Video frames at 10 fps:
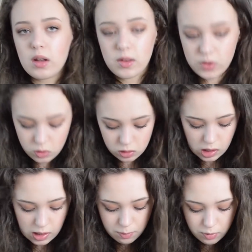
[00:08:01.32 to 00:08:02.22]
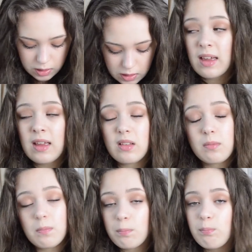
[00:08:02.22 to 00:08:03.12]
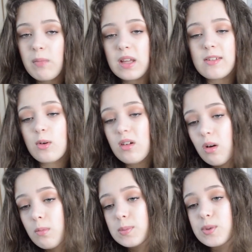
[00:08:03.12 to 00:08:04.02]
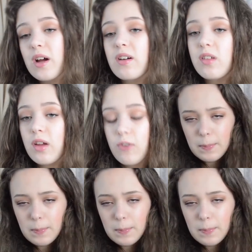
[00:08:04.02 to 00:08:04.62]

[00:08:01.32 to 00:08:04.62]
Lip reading: a school library, it makes you a lot more productive.